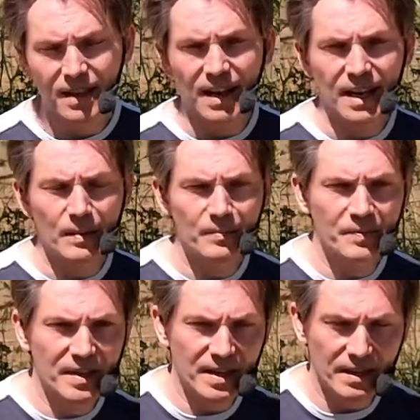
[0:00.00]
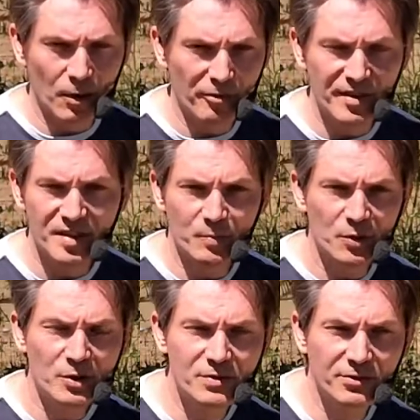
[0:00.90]
Often it's more
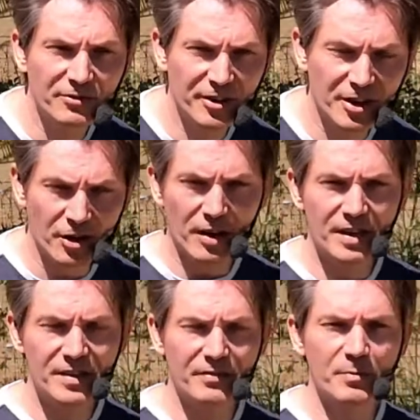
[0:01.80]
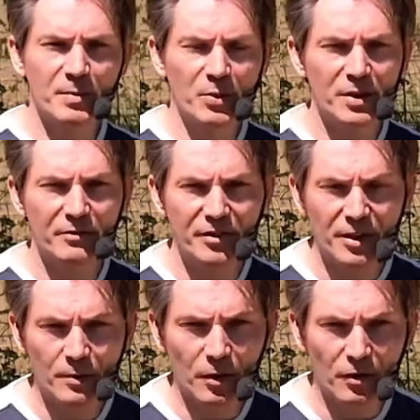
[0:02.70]
useful for guys from the point of
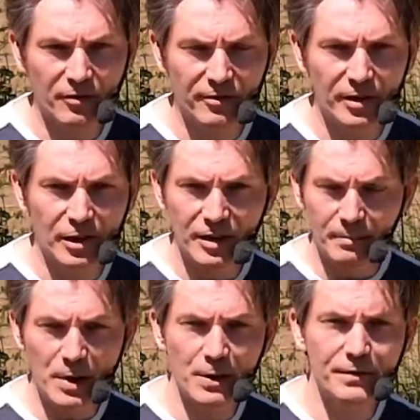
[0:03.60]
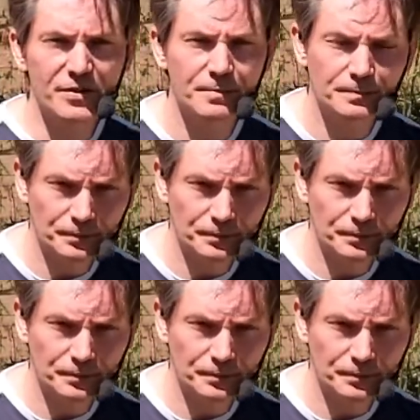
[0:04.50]
view of learning moves,